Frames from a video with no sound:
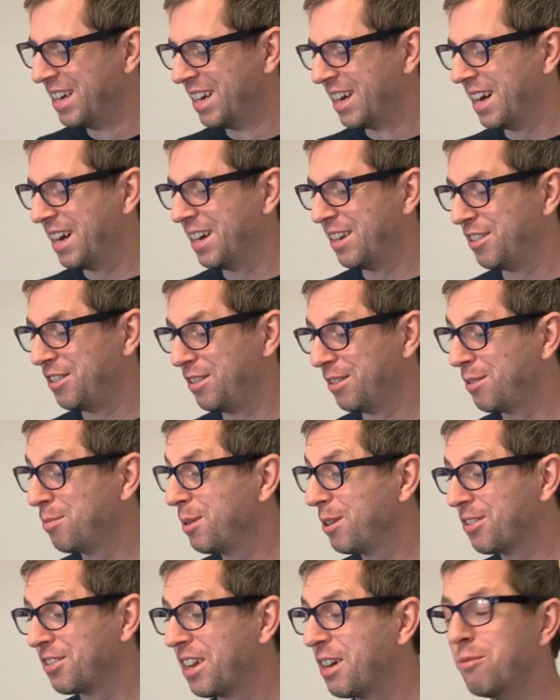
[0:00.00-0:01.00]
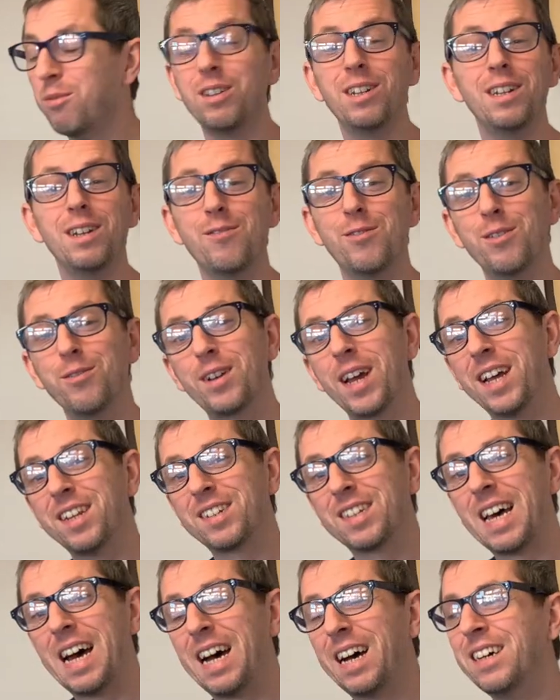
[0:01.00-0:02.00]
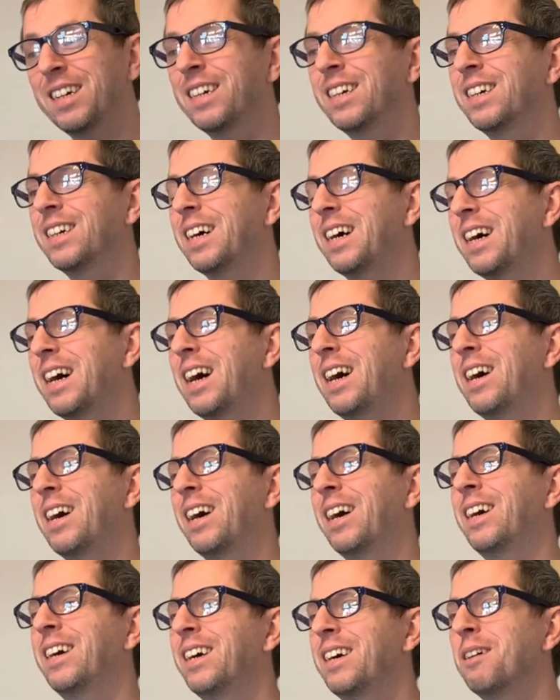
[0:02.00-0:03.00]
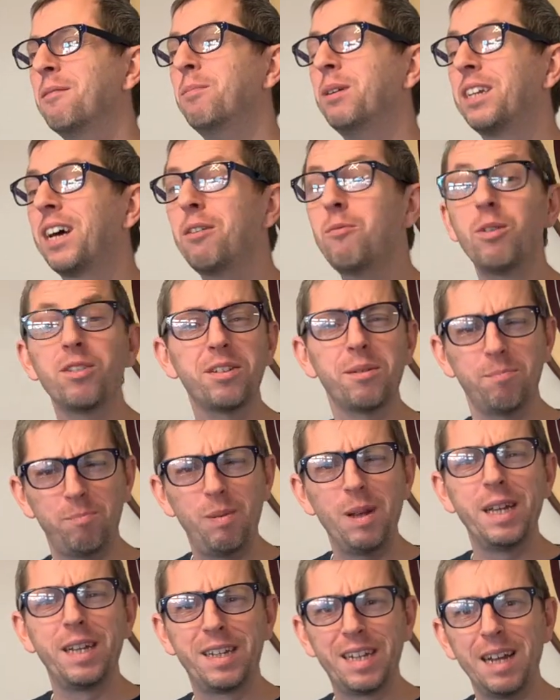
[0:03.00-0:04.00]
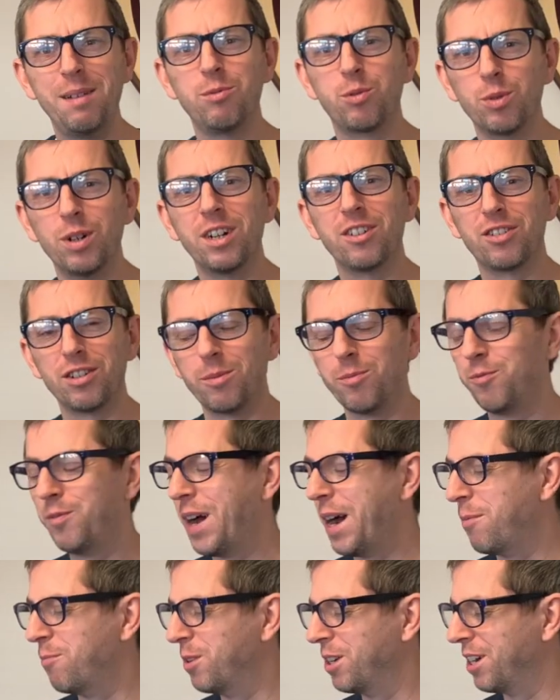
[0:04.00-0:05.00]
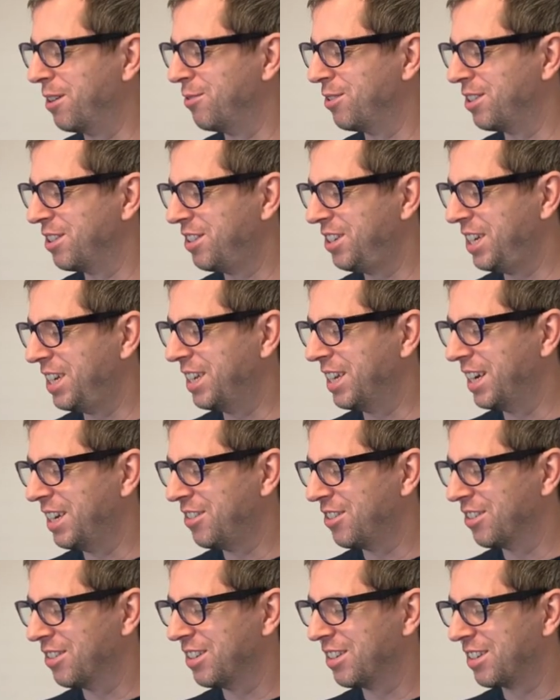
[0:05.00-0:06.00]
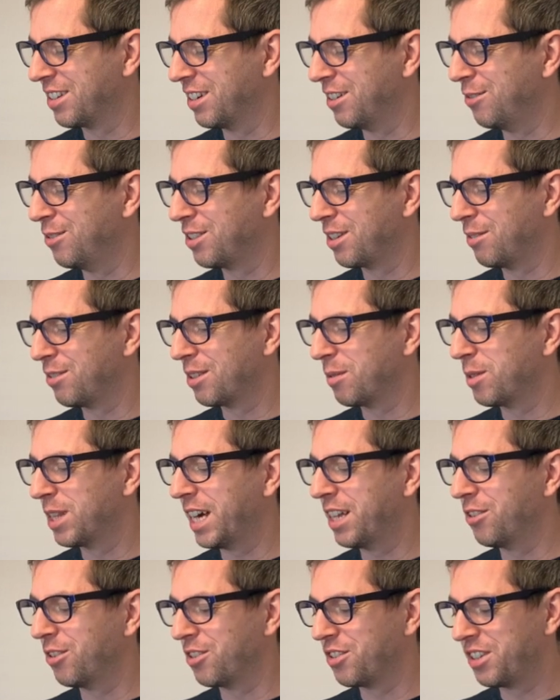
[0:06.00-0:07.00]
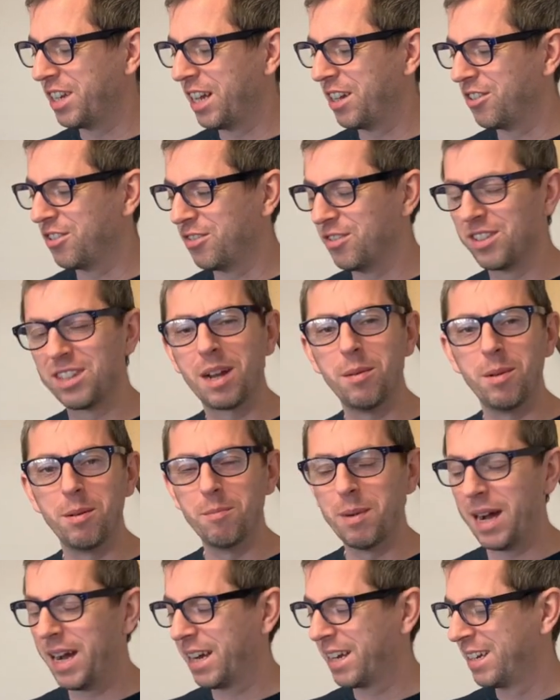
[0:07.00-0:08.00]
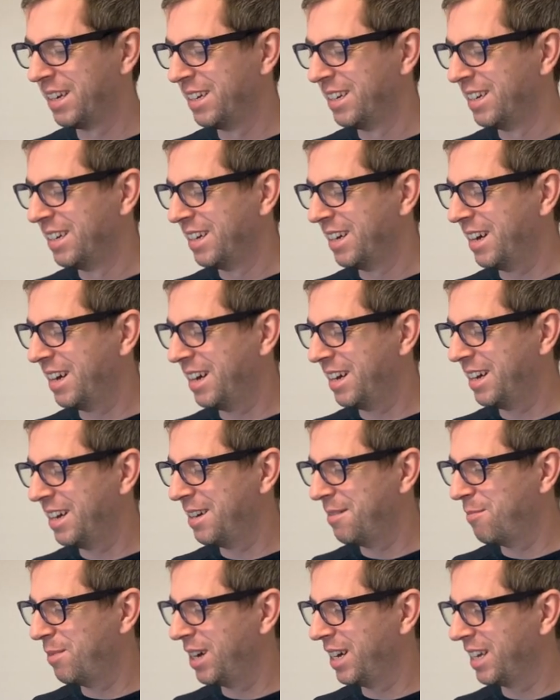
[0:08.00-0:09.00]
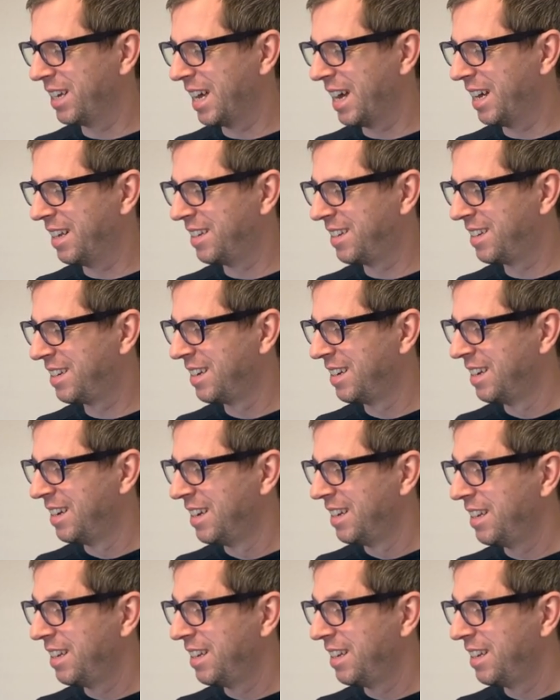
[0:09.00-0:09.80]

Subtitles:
To be honest, I wouldn't even have guessed that. But I was a big Games Workshop fan when I was a teenager, and so some of that nostalgia is coming back, I guess.